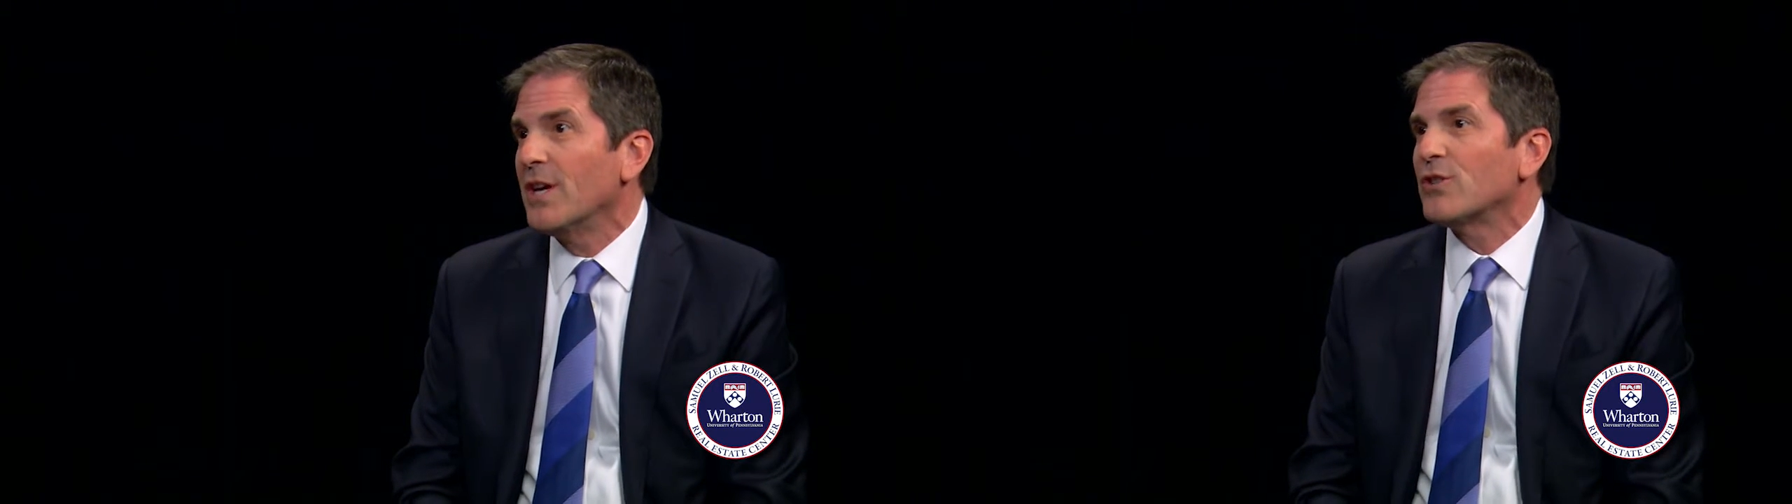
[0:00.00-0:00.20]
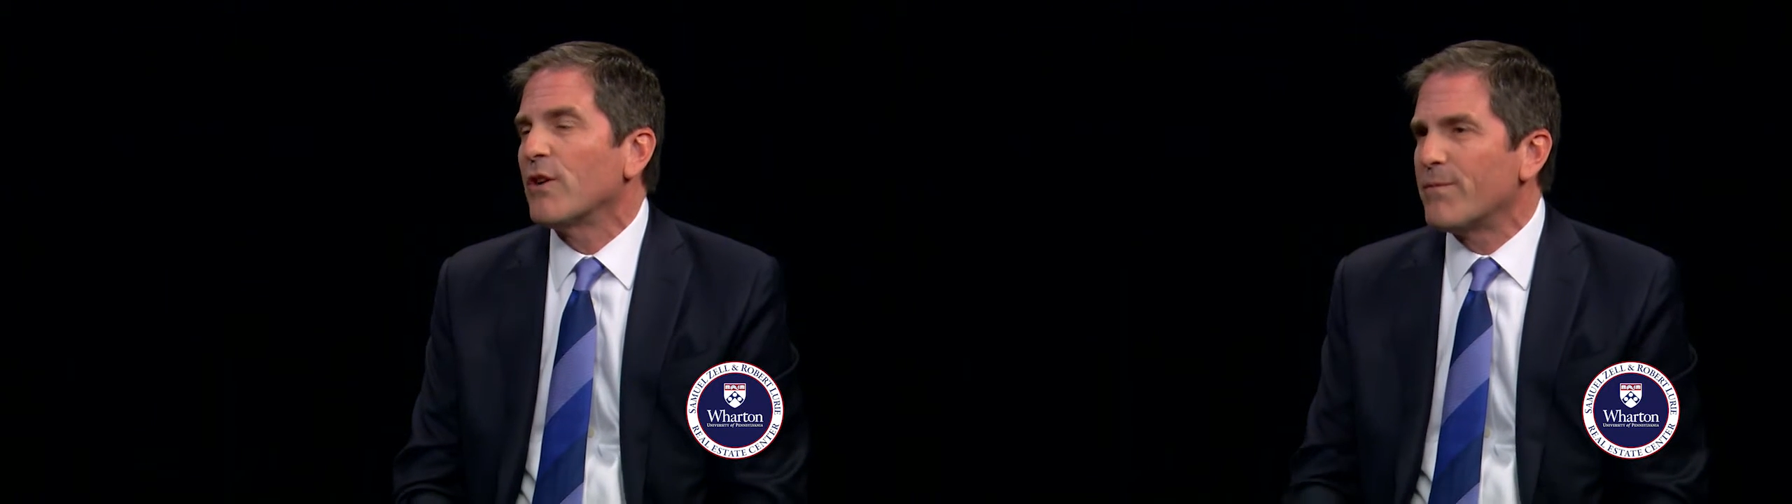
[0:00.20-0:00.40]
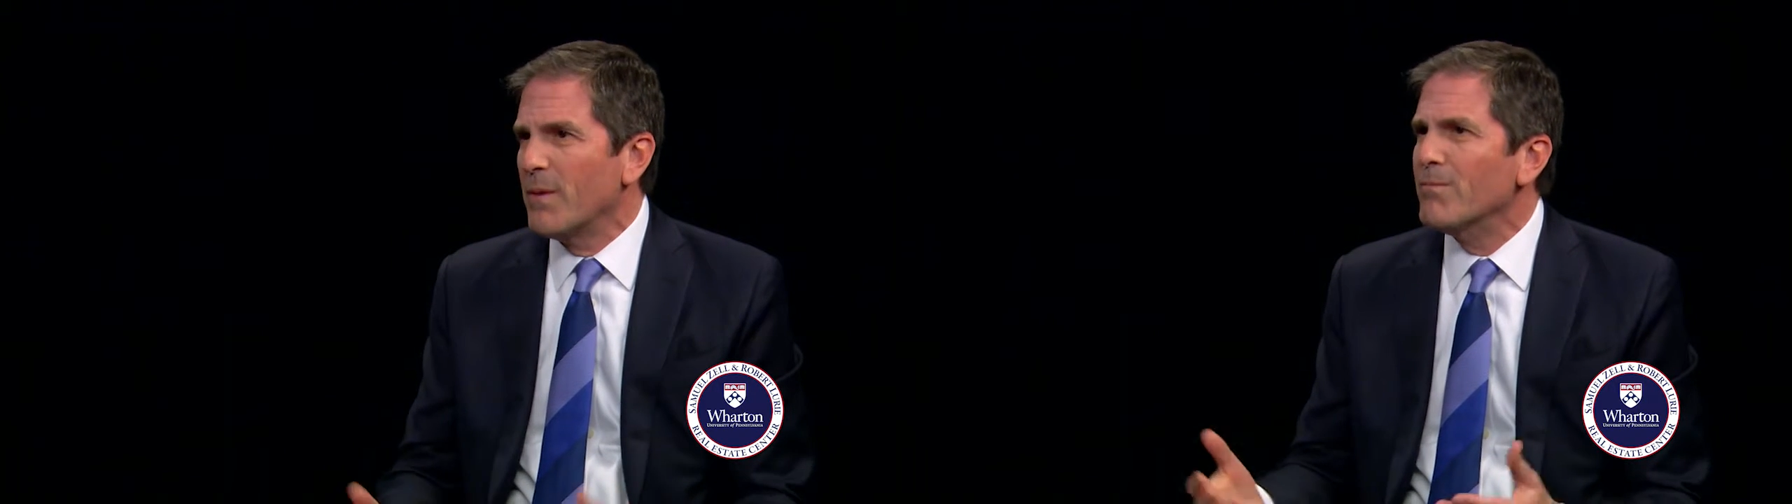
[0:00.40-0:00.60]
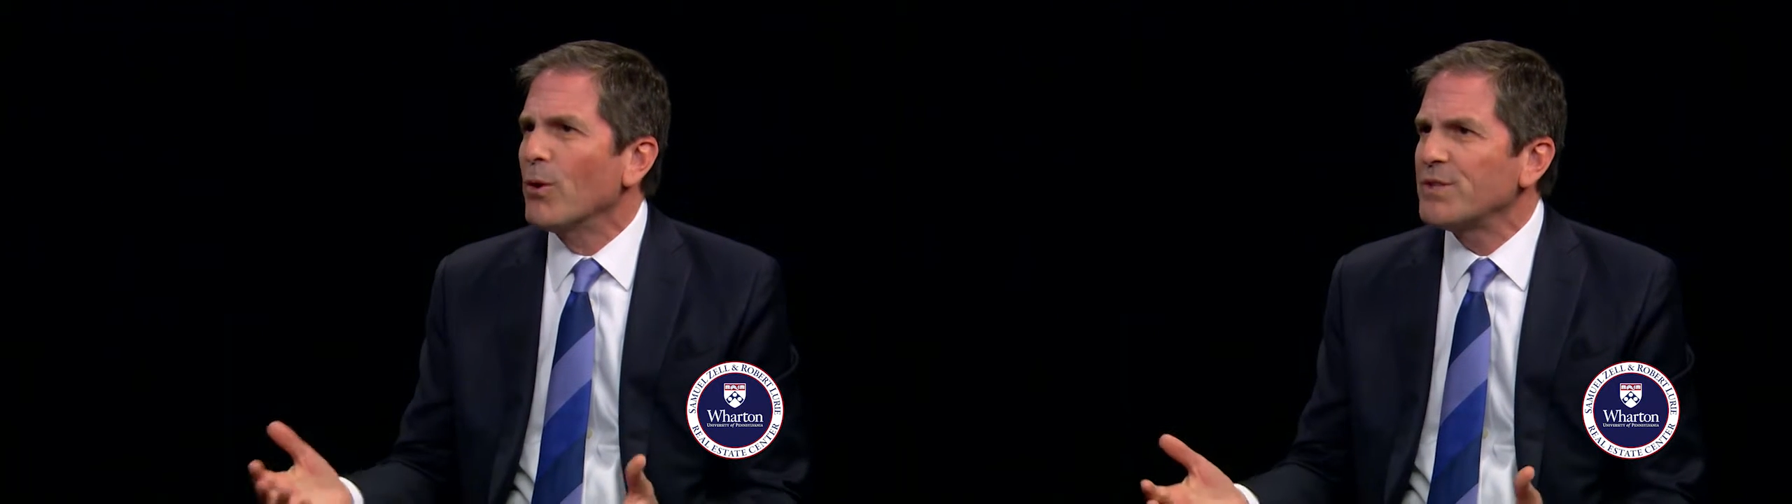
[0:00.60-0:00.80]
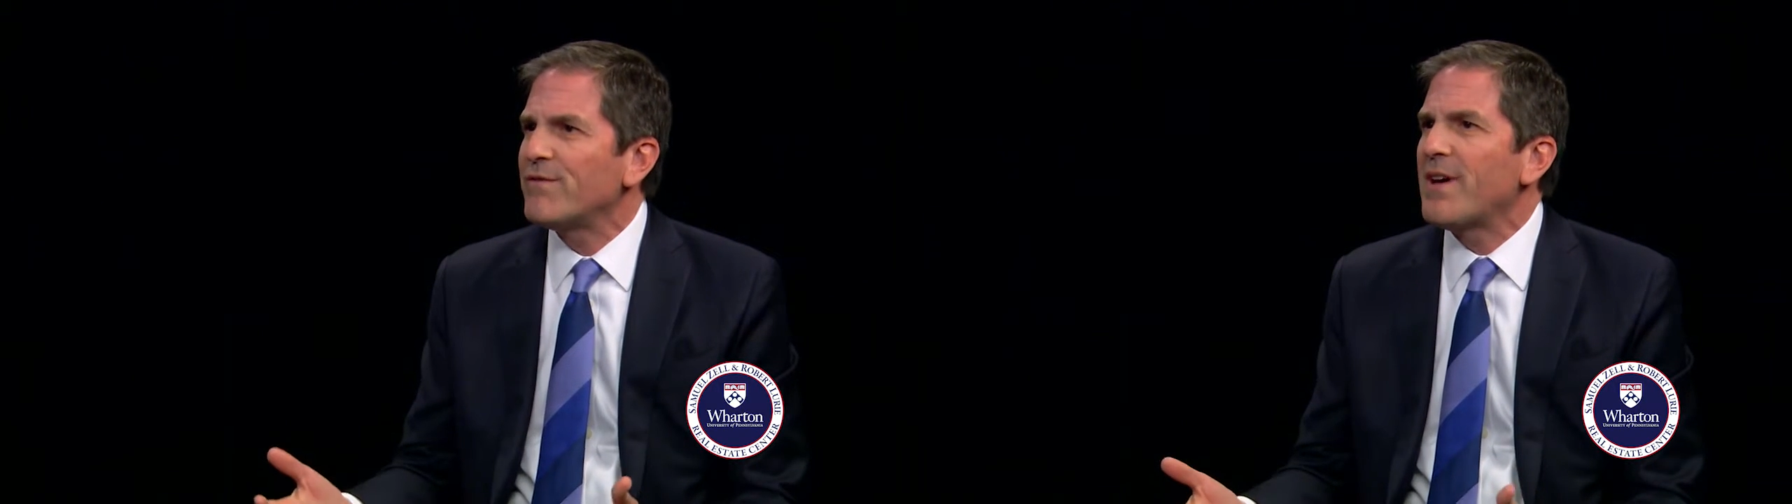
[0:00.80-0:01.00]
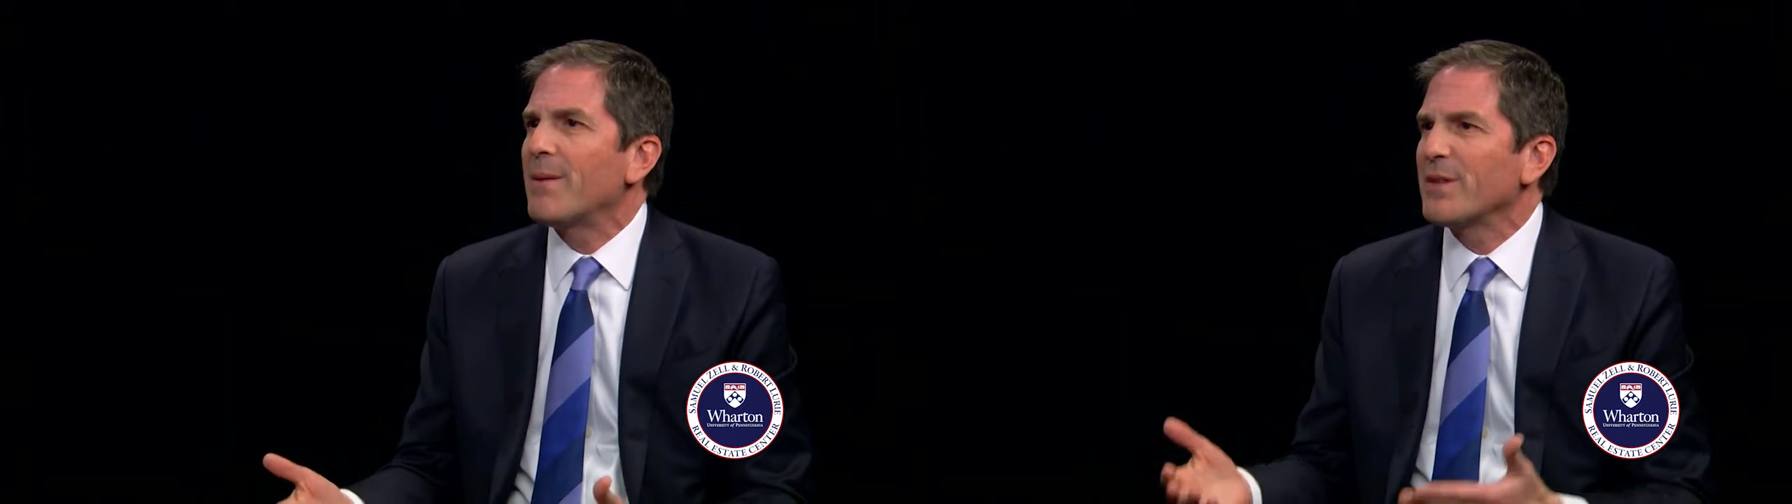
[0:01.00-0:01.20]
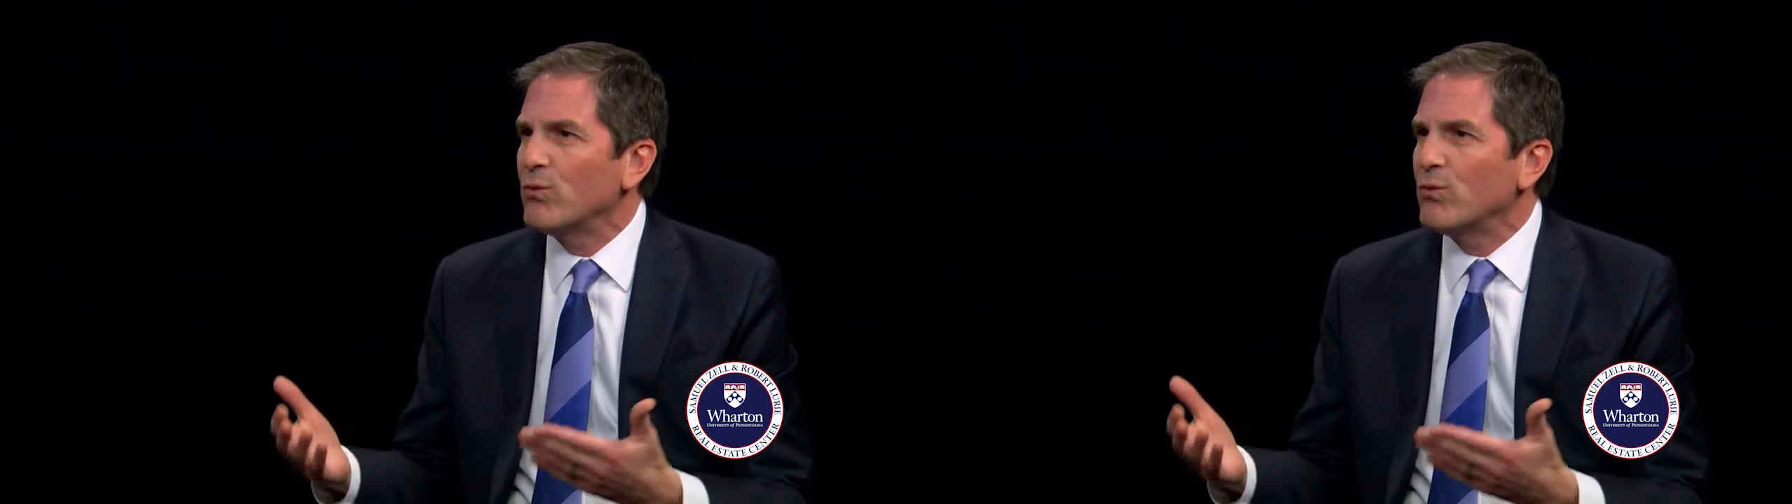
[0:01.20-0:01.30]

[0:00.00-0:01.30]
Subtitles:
So from a multifamily